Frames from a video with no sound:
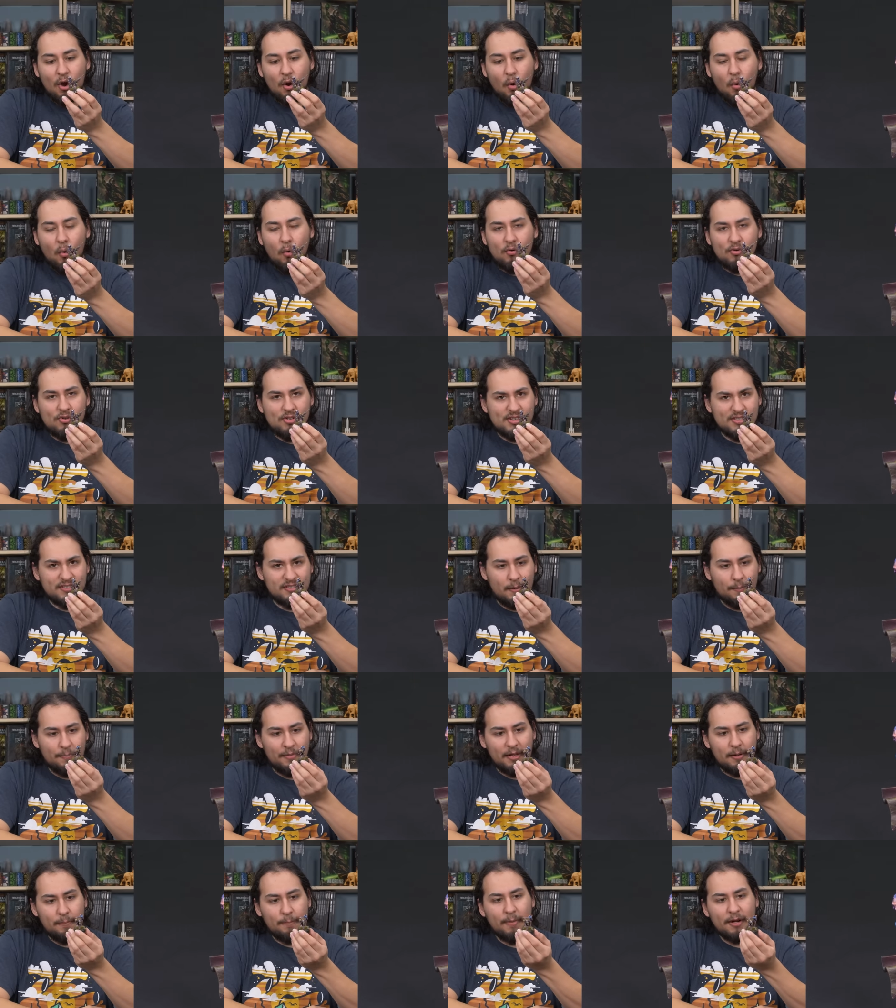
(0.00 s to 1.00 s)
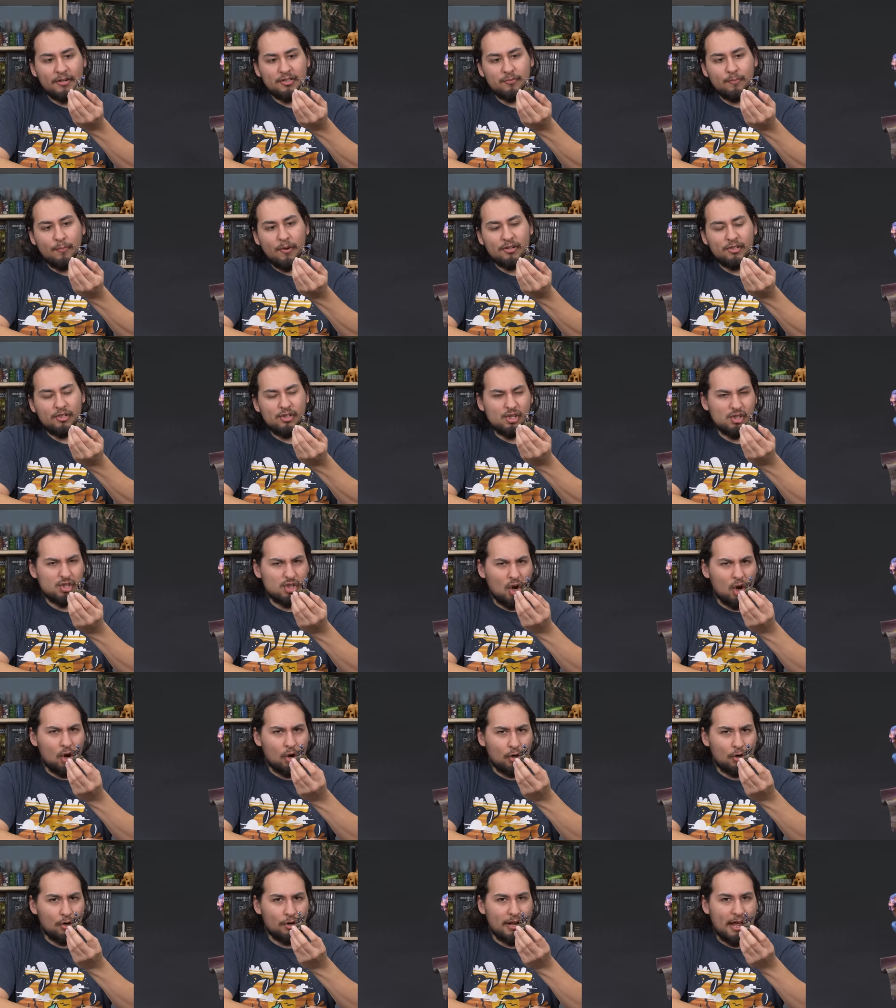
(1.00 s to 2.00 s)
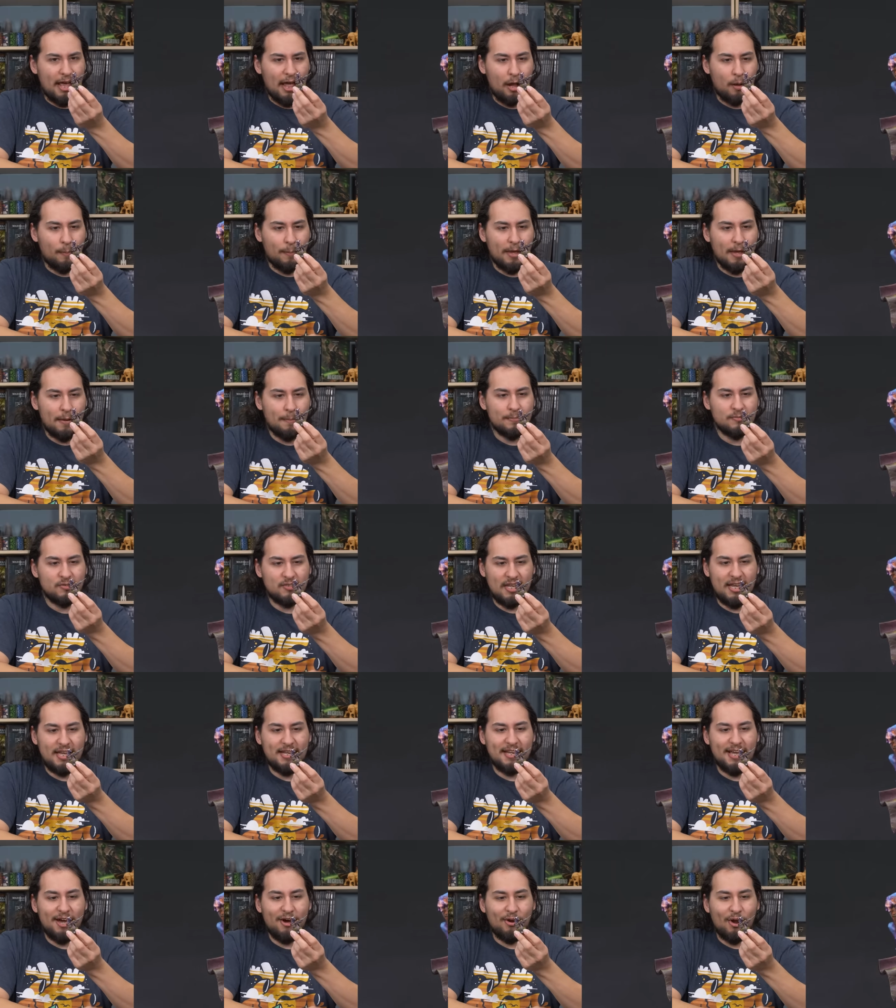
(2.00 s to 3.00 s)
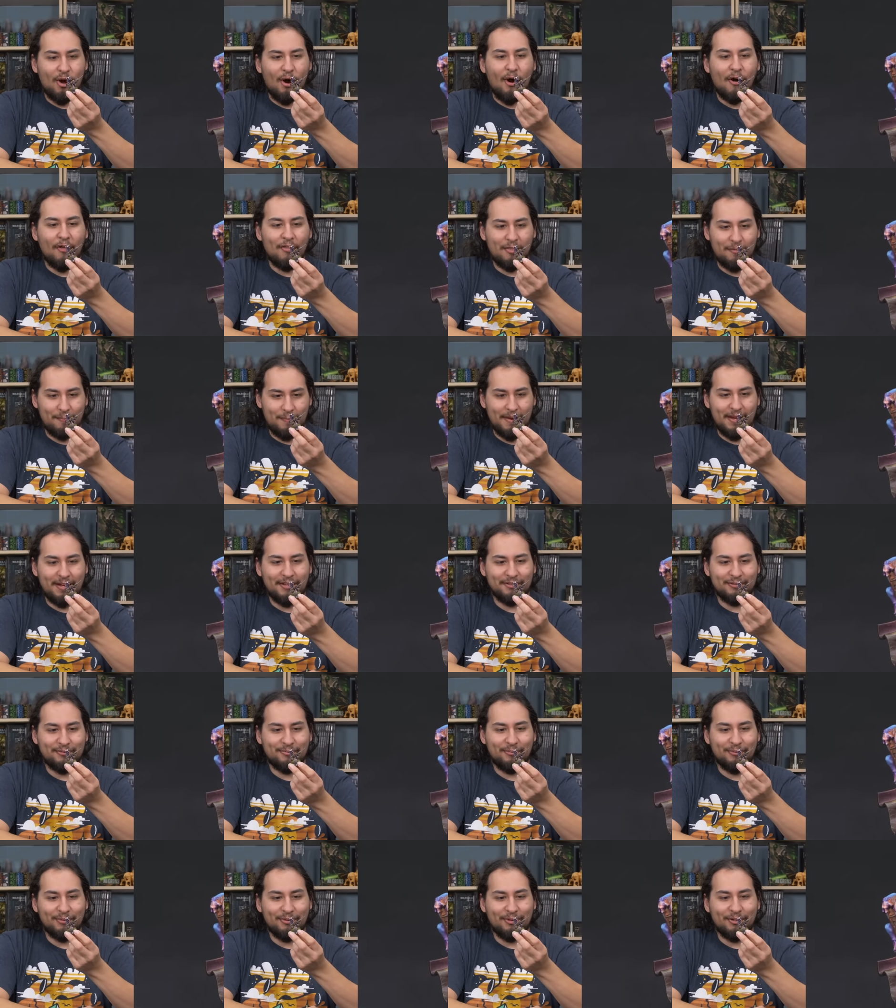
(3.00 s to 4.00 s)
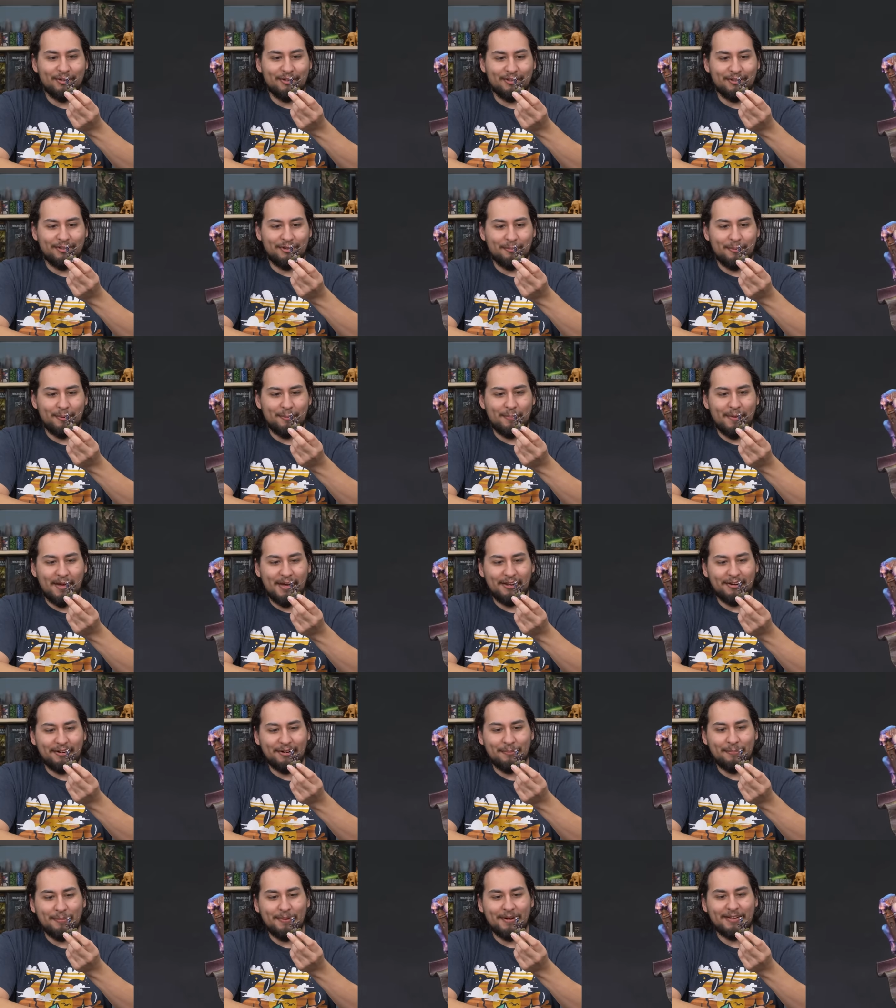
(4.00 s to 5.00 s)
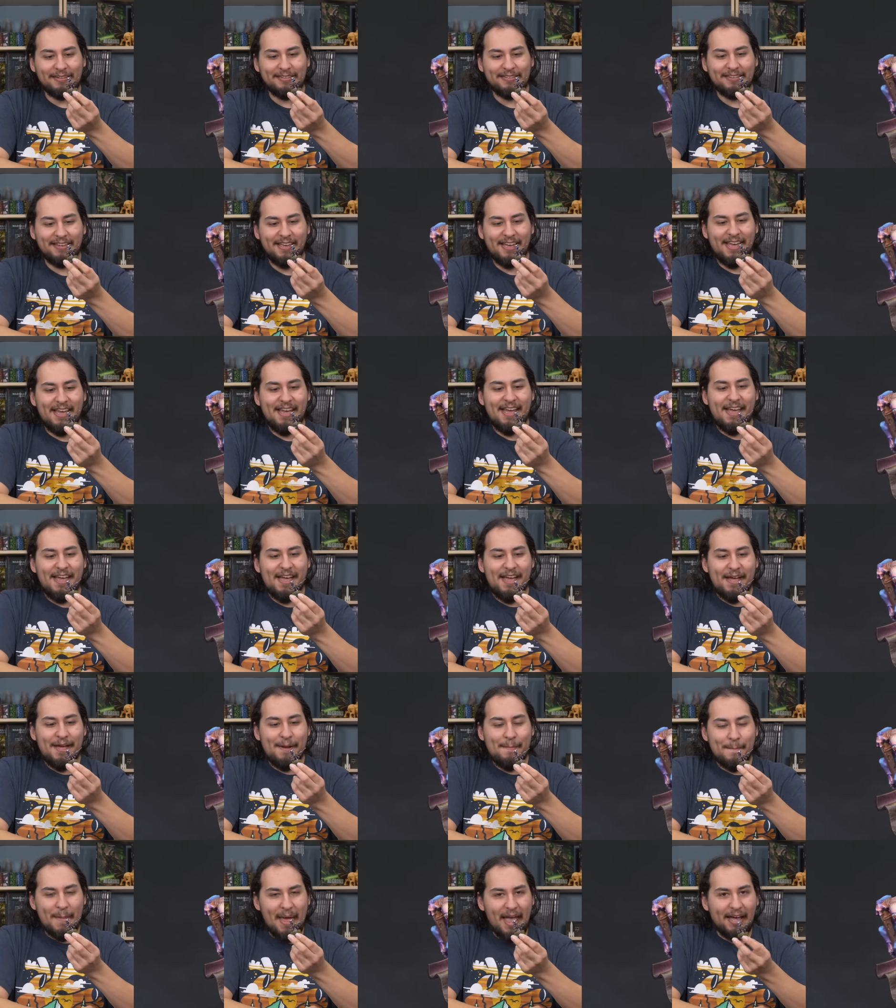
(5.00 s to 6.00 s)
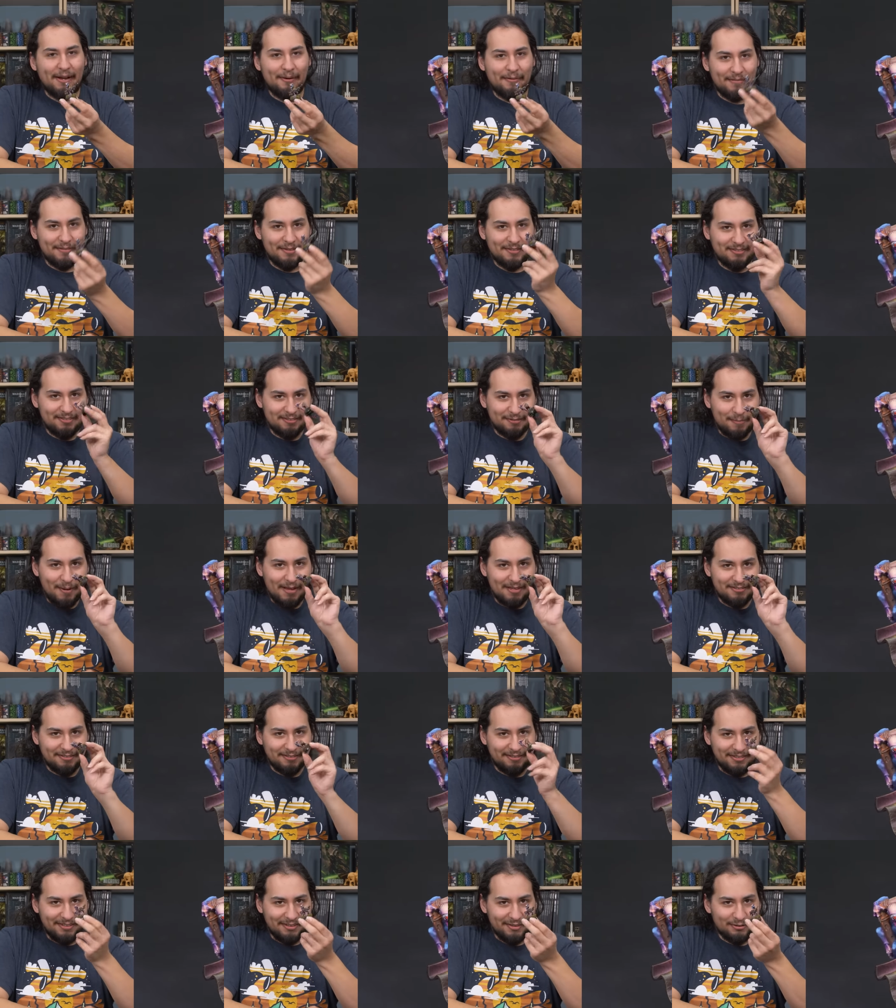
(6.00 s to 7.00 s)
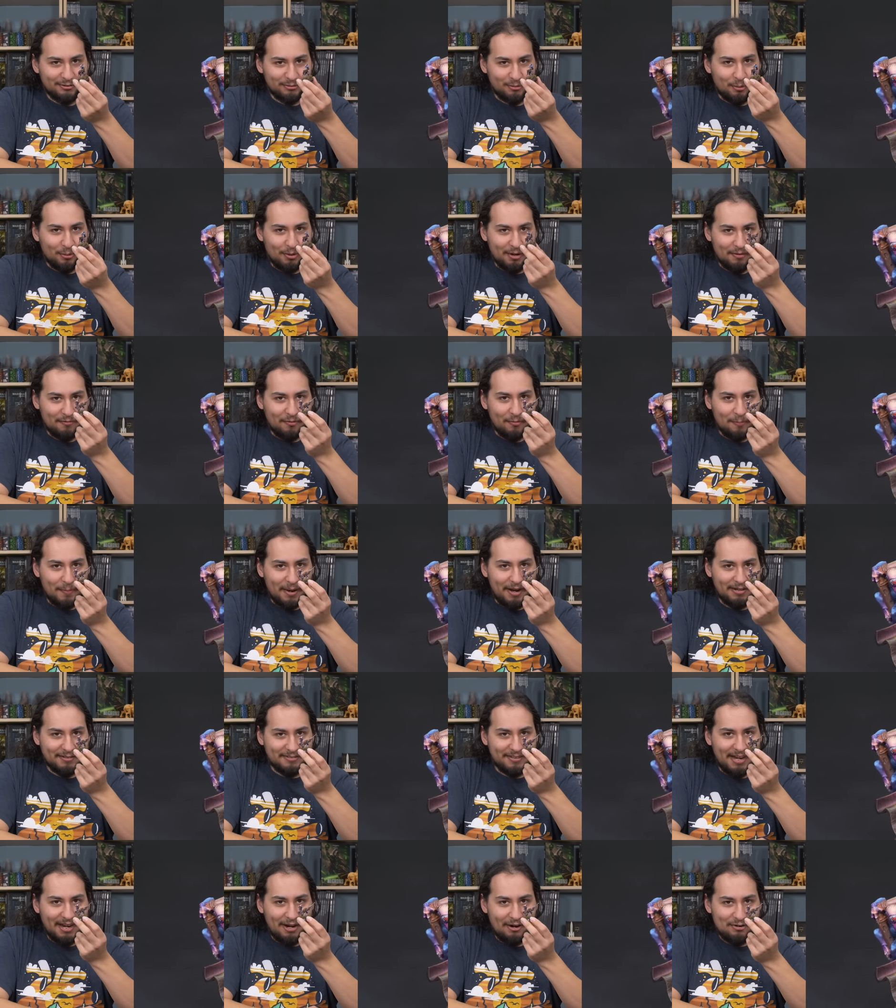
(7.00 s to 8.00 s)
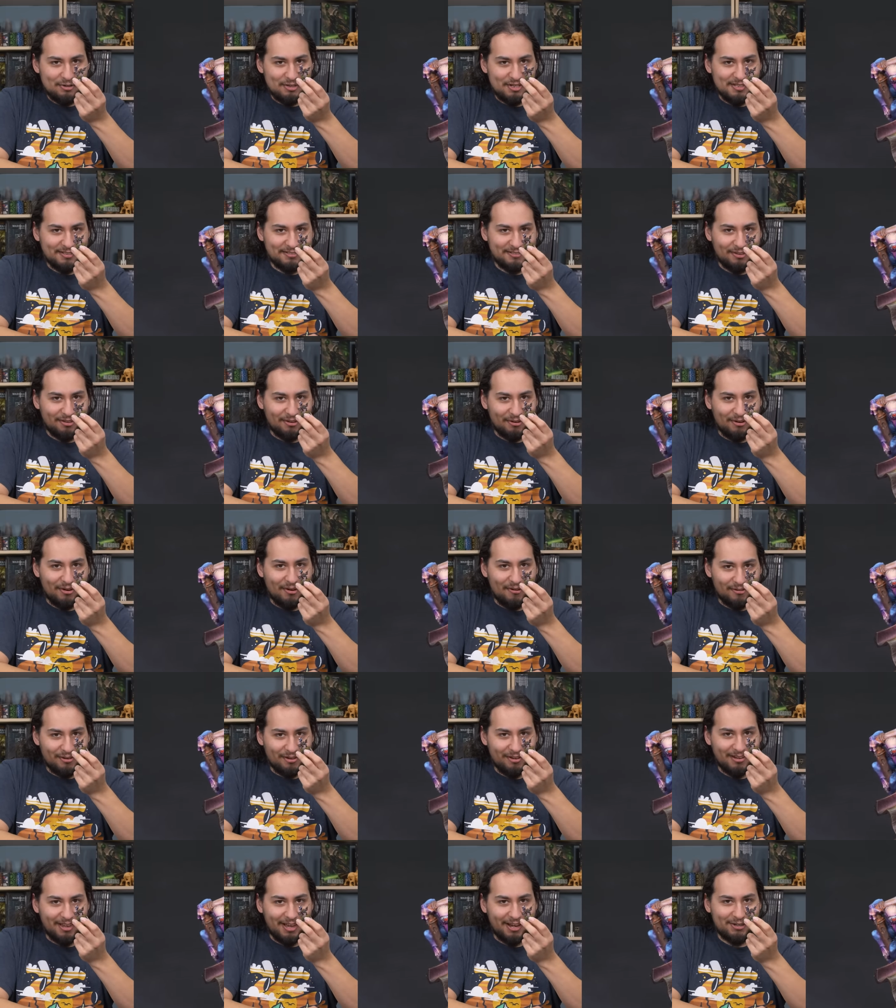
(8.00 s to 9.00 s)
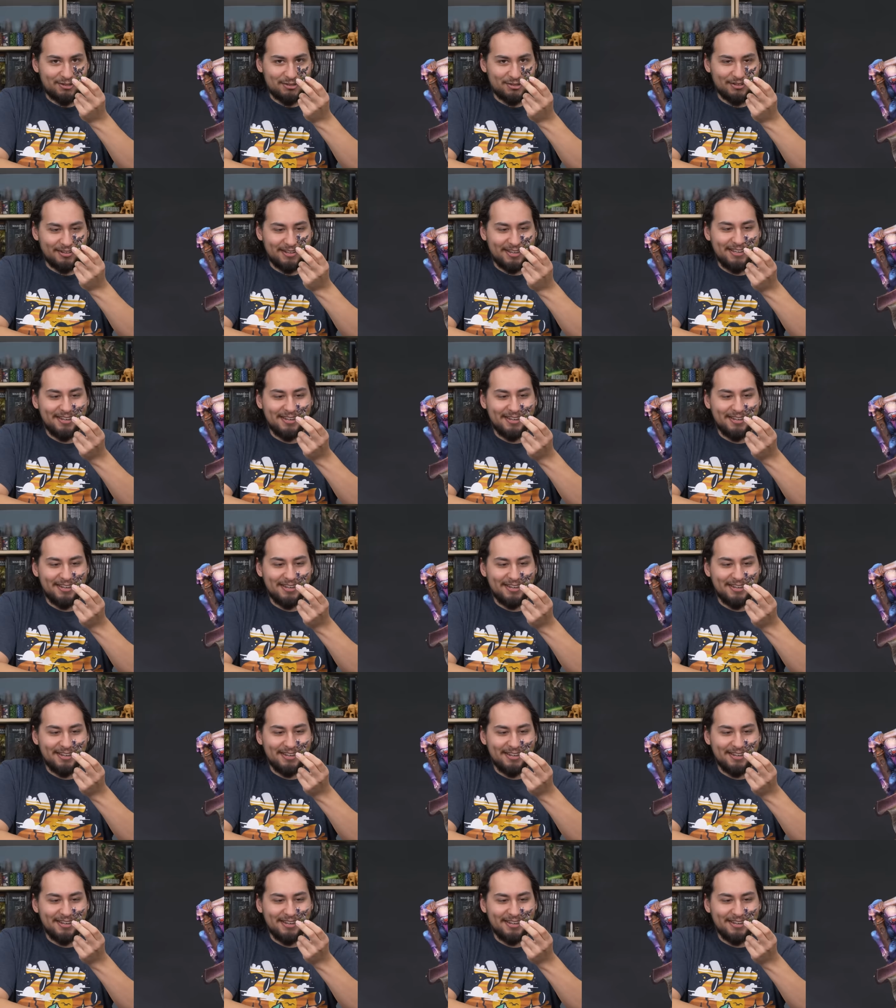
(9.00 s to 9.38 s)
or just something much, much darker to help him stand out on the base would look a little bit better, but Man, this is basically the story of my entire Genestealer Cult collection.